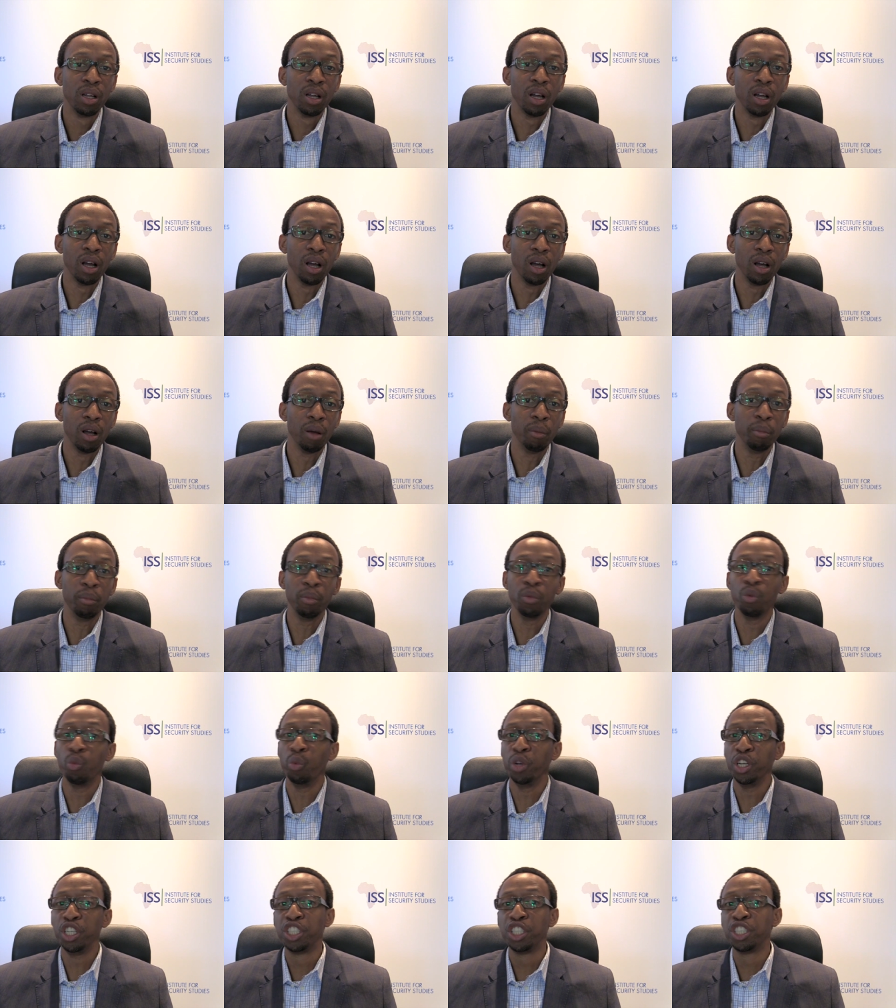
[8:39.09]

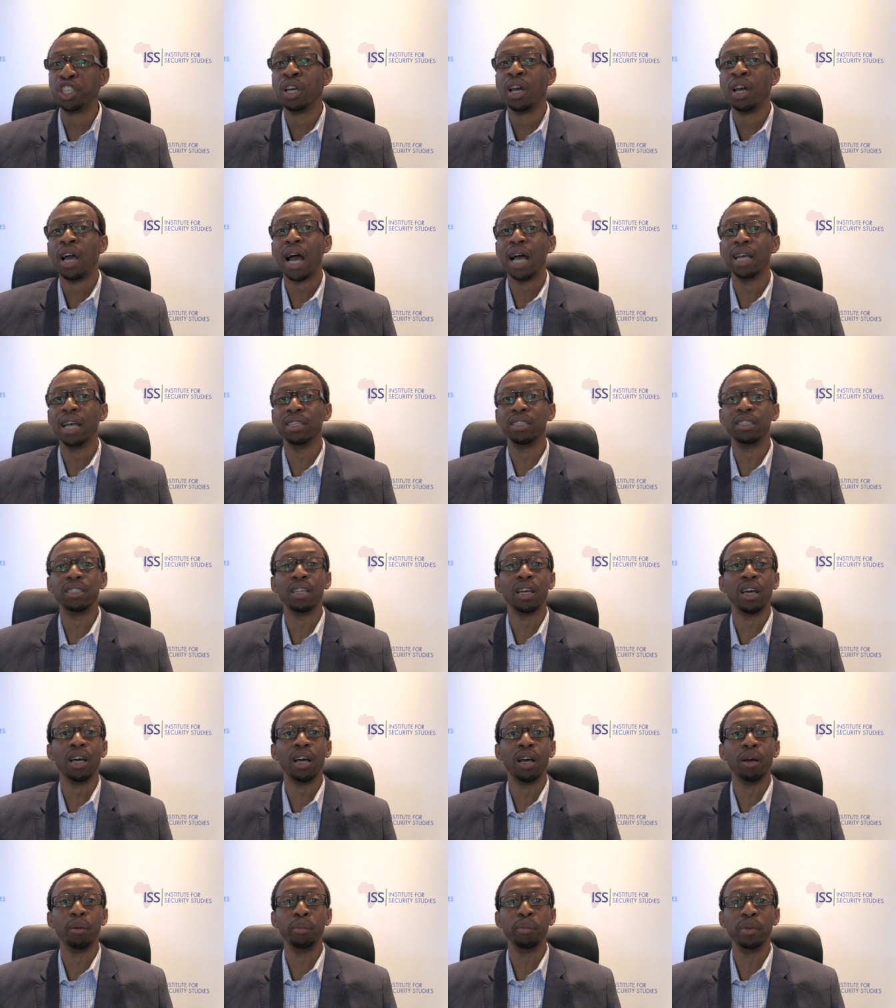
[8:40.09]
um, which has
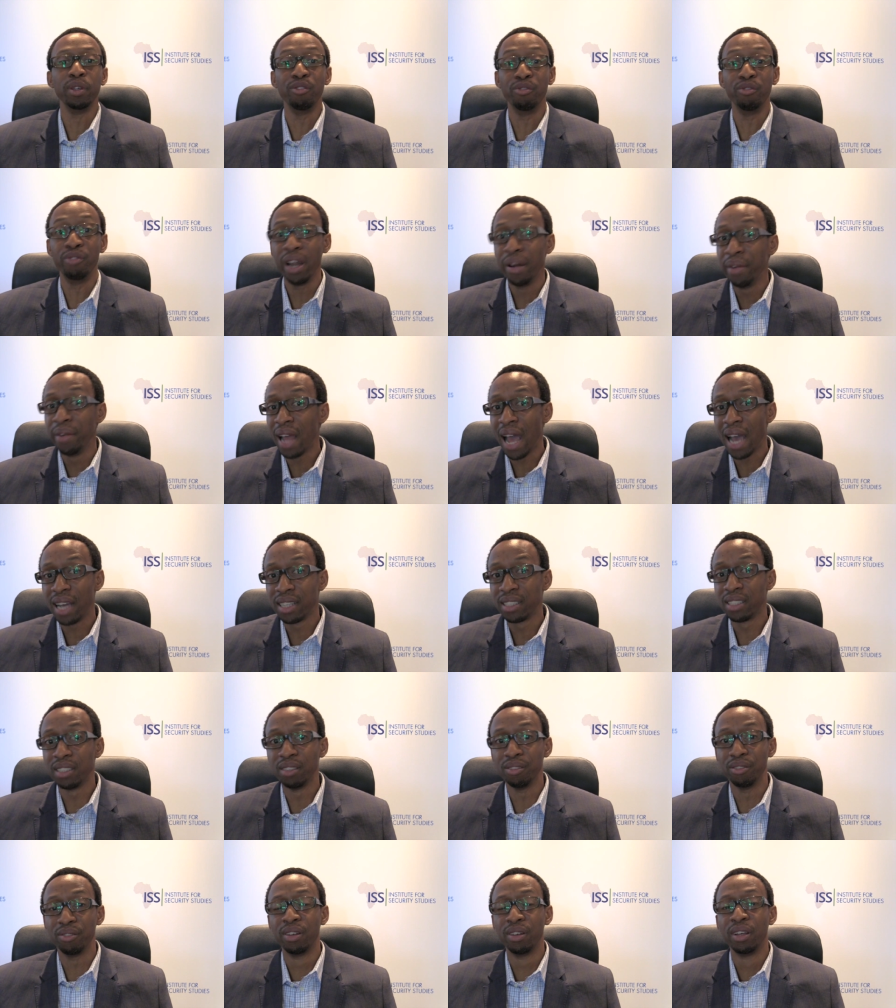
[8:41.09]
uh, been very
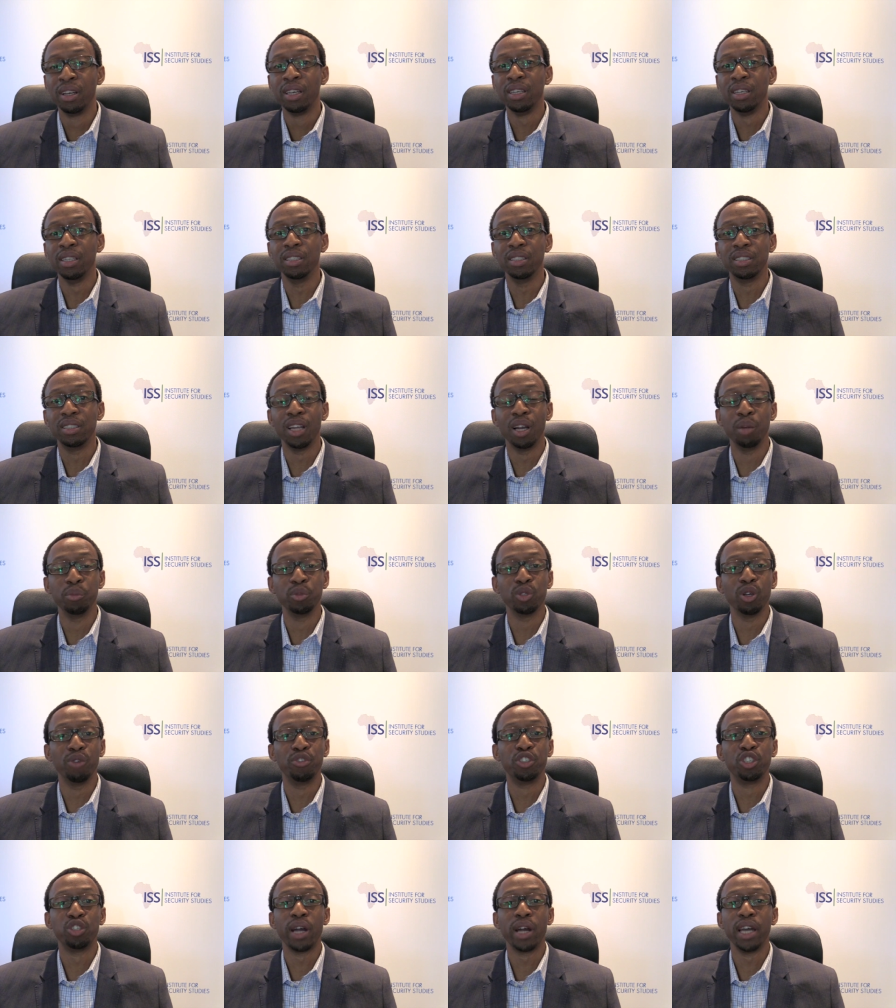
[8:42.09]
active in terms
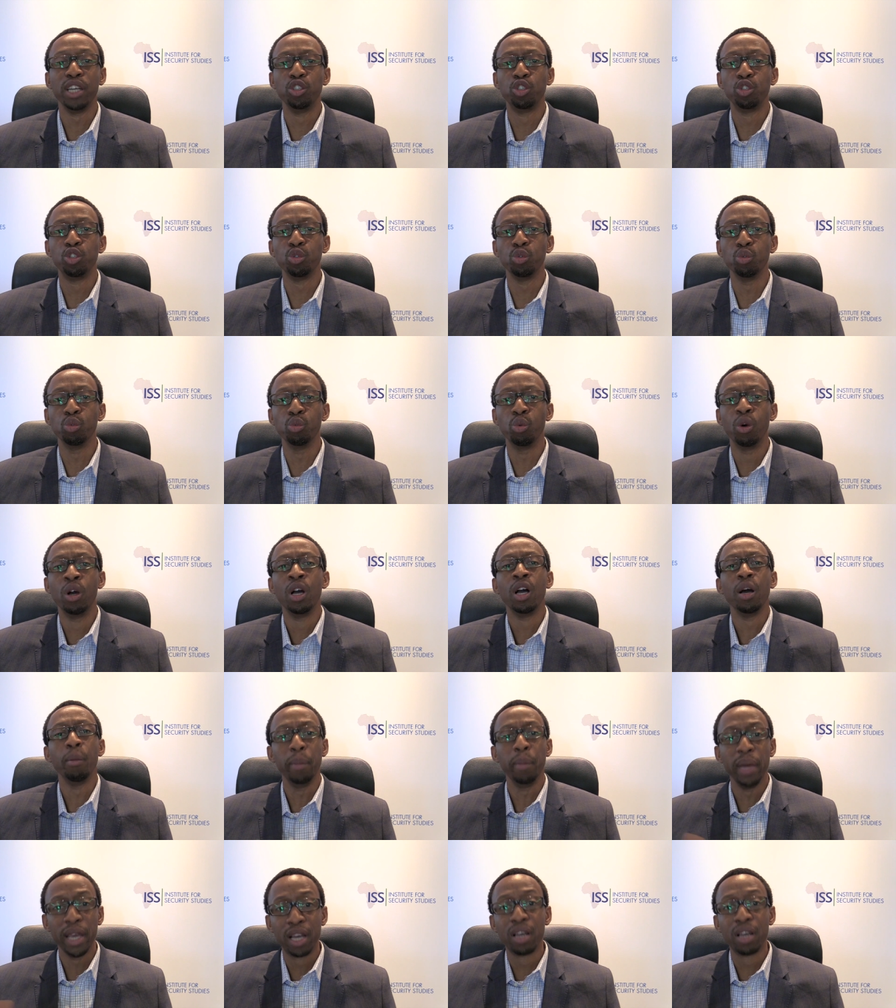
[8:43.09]
of trying to
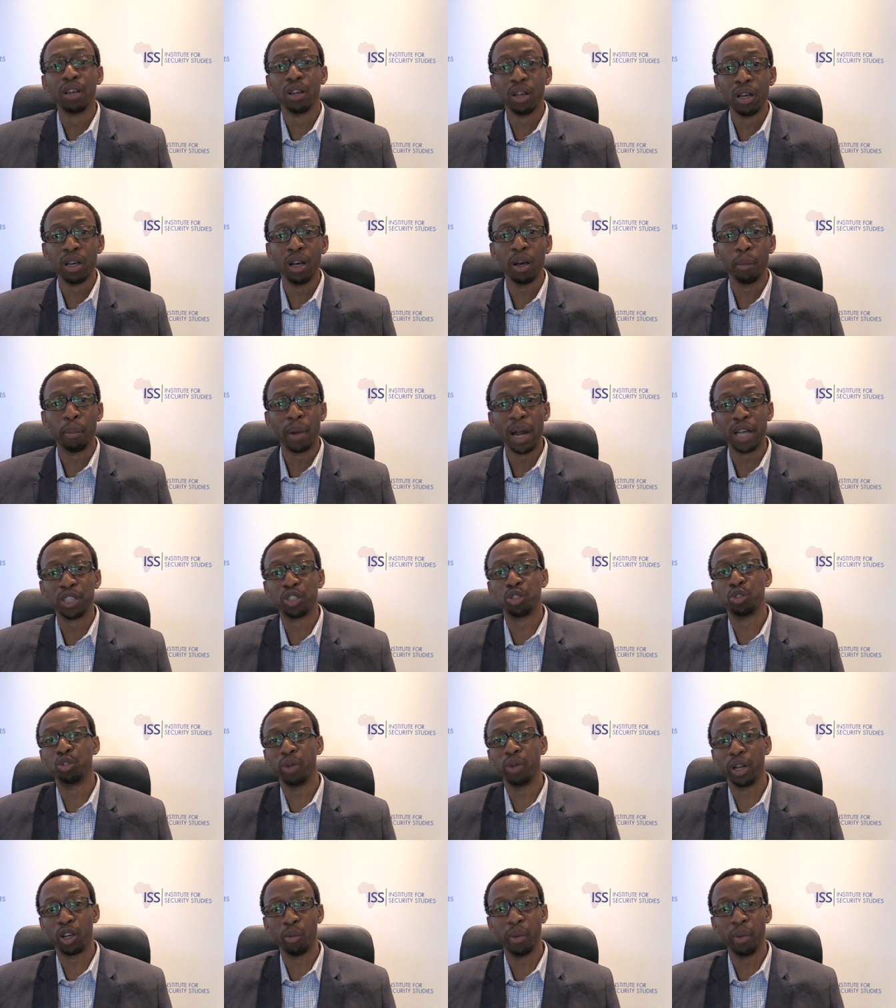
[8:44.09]
make uh,
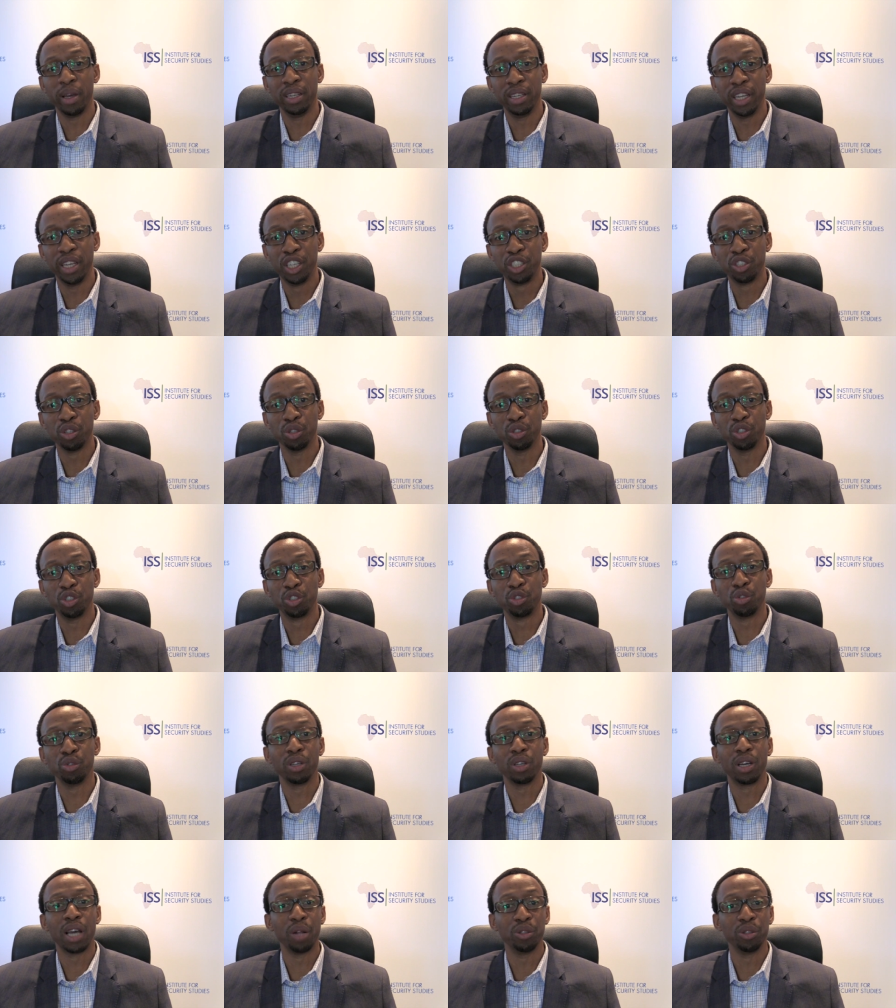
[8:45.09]
practical recommendations
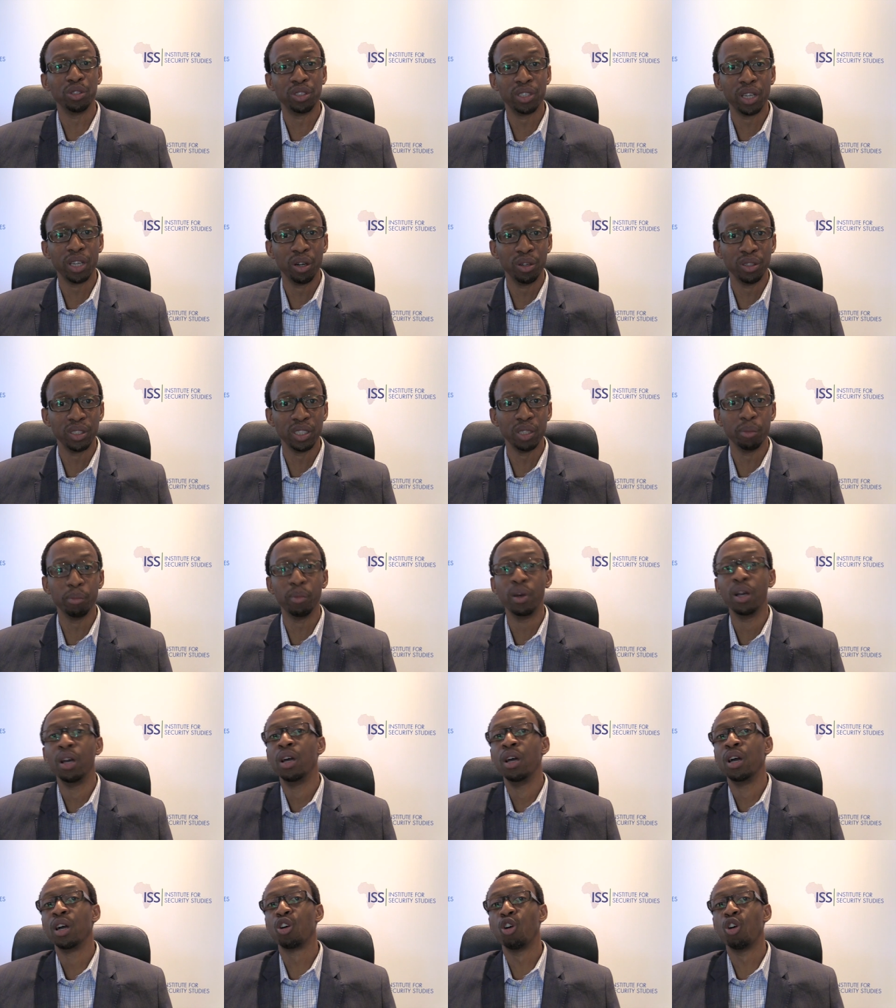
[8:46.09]
to the Counterterrorism
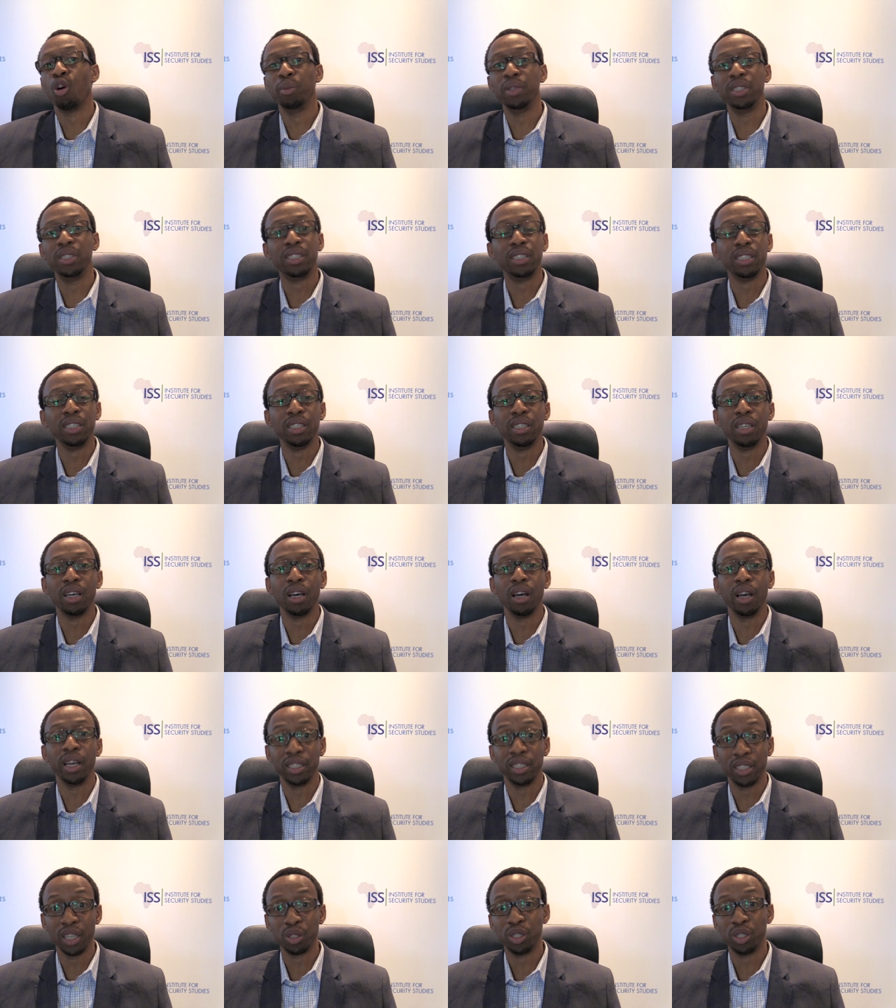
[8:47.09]
Committee uh,
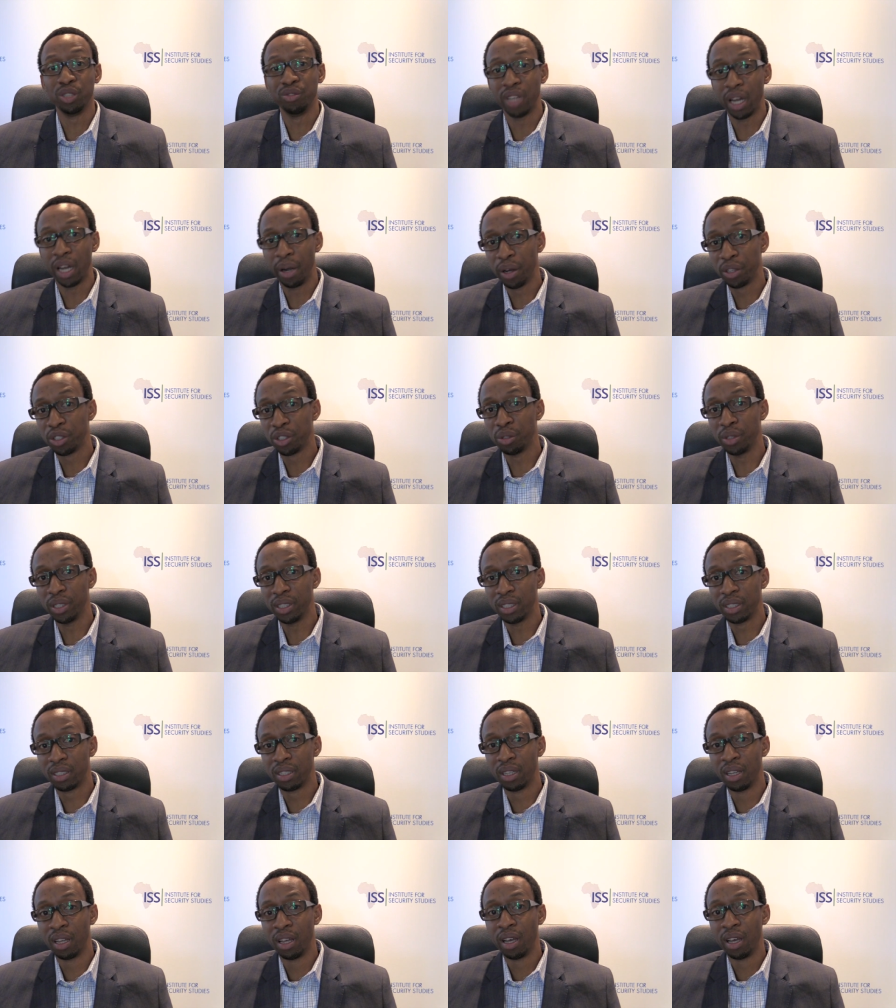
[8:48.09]
Executive Directorate.